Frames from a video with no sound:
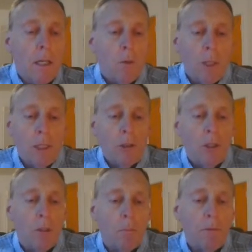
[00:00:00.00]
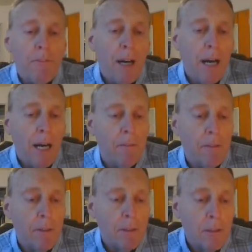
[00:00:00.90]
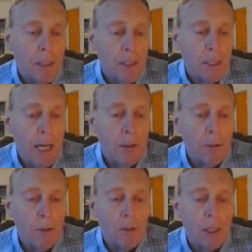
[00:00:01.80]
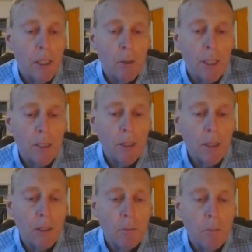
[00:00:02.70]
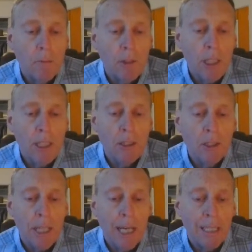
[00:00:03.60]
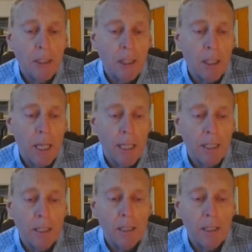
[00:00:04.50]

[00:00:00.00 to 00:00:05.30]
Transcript: Question number 5 says, how does the criticism of Jesus escalate?